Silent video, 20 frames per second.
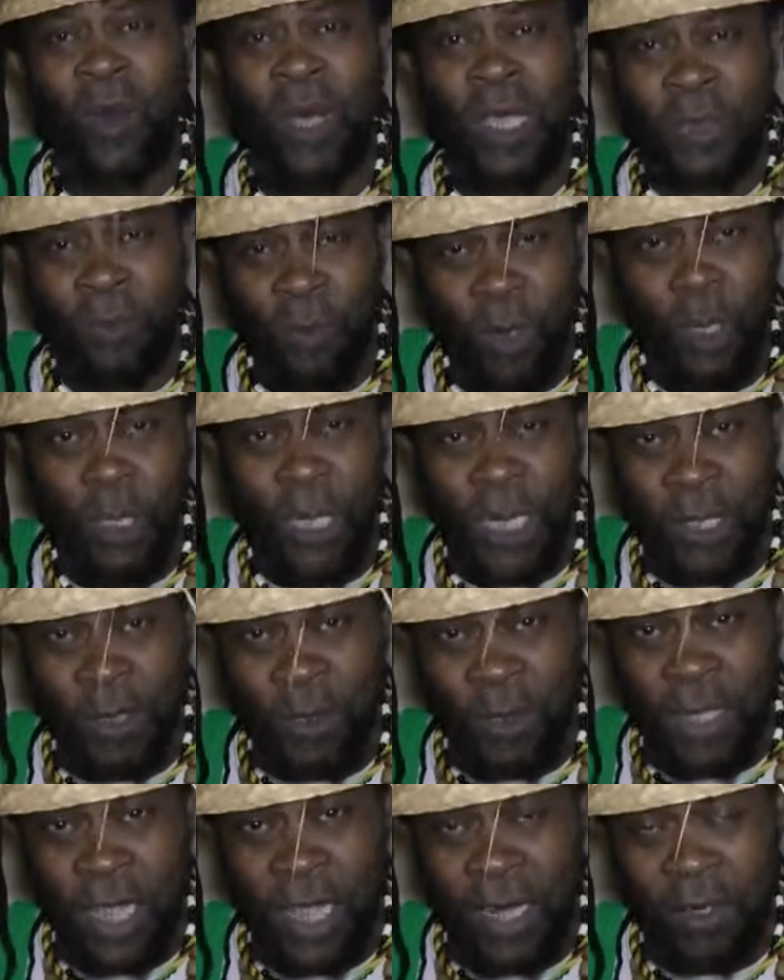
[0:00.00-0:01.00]
as much as
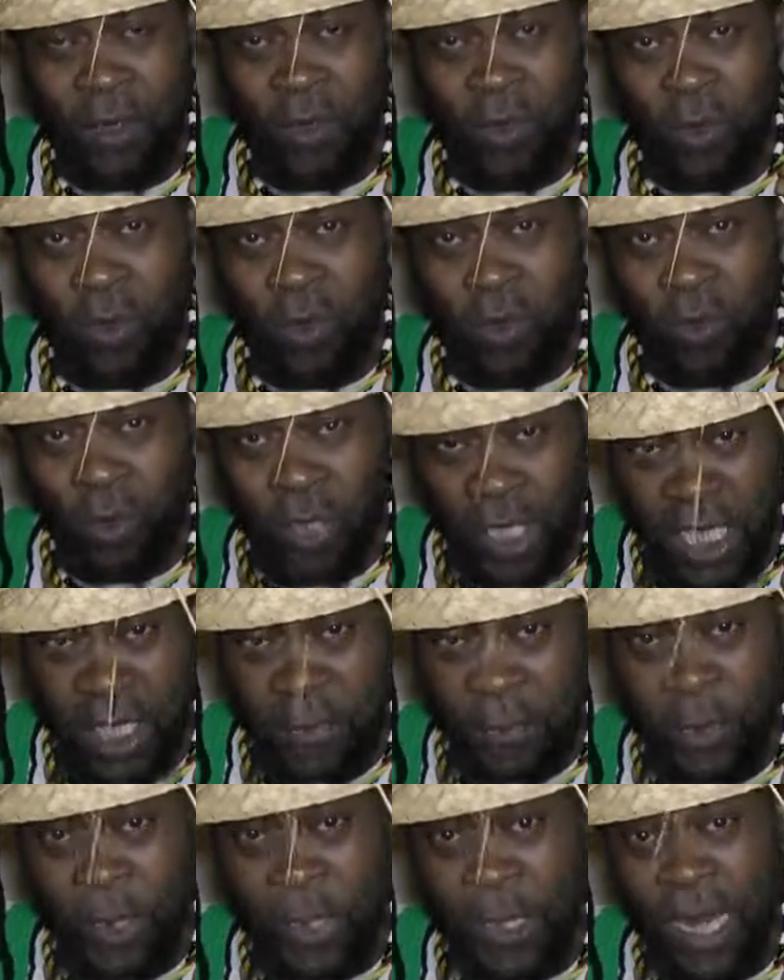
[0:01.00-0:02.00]
you can to
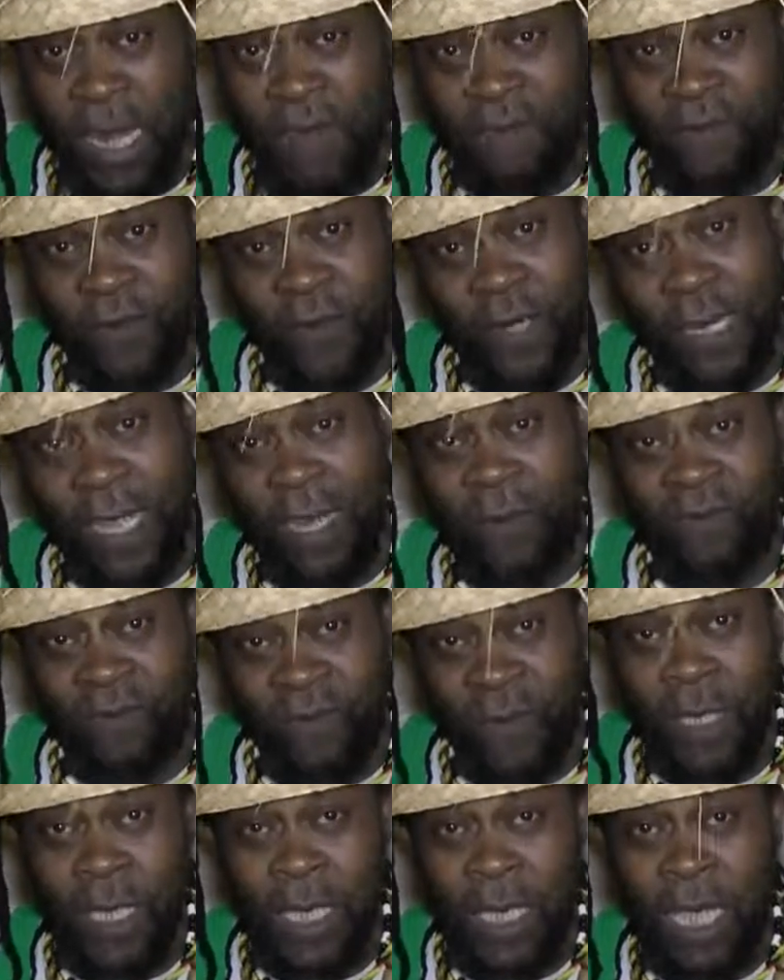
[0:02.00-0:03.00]
keep yourself in that
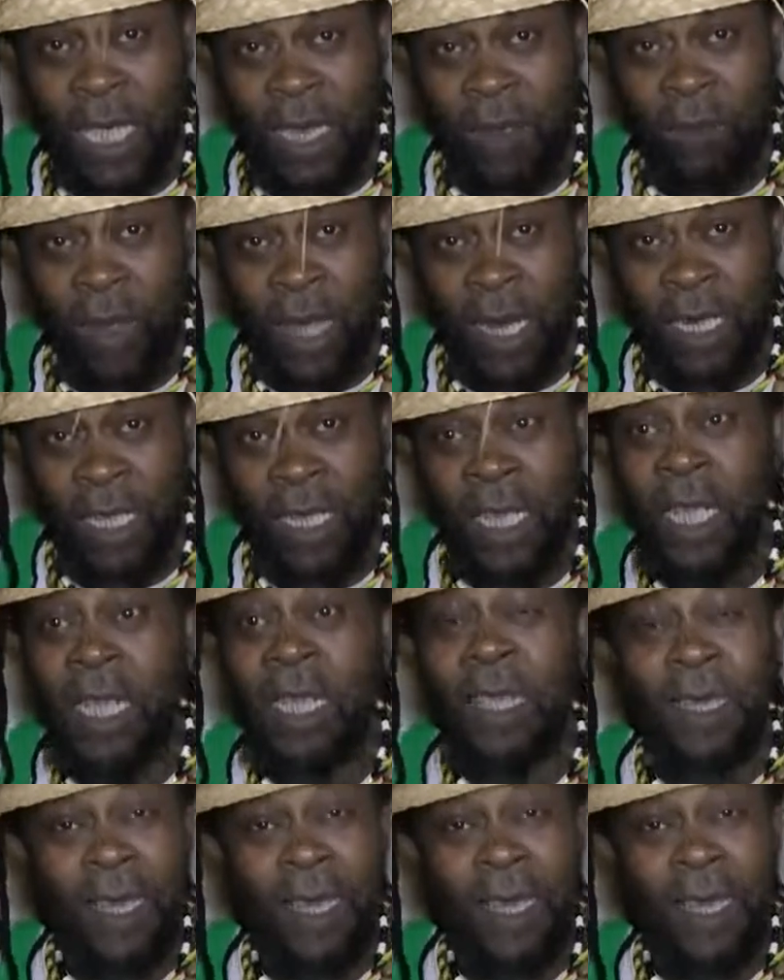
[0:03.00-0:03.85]
physical body.